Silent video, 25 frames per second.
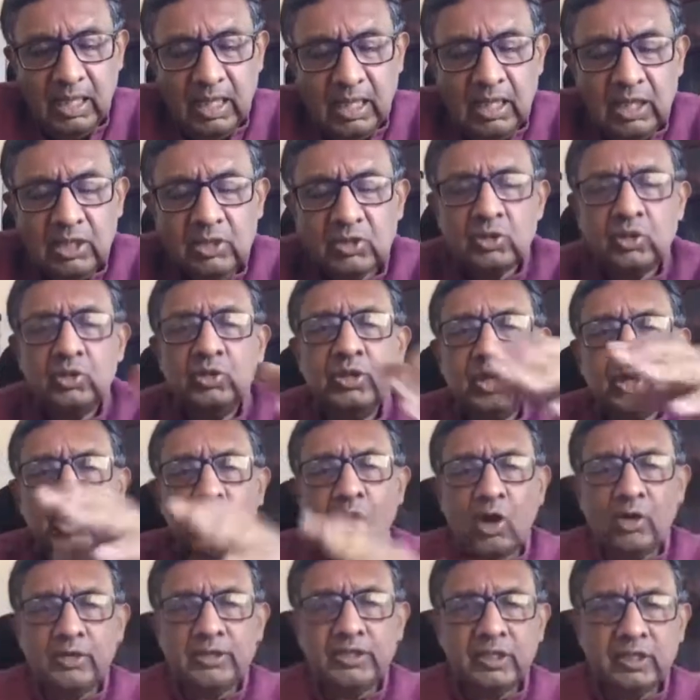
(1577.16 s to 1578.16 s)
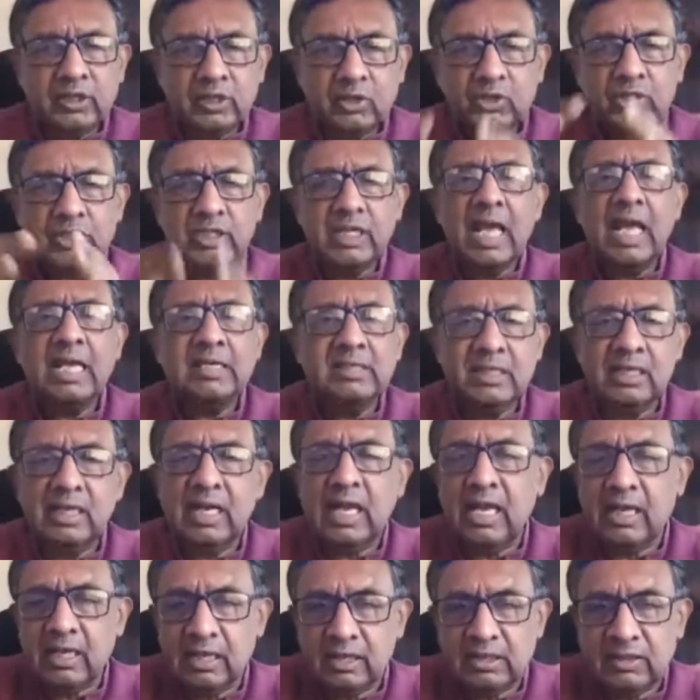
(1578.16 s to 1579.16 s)
So the constitution has a
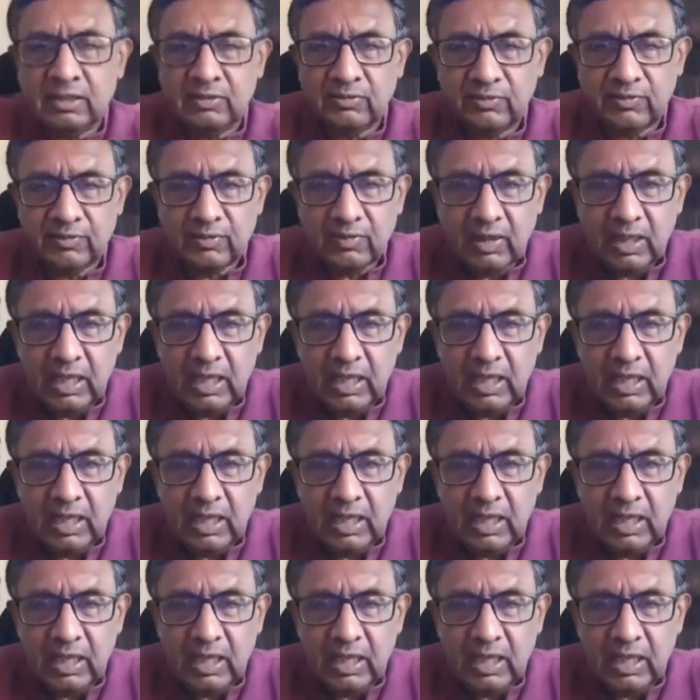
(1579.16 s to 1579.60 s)
narrative.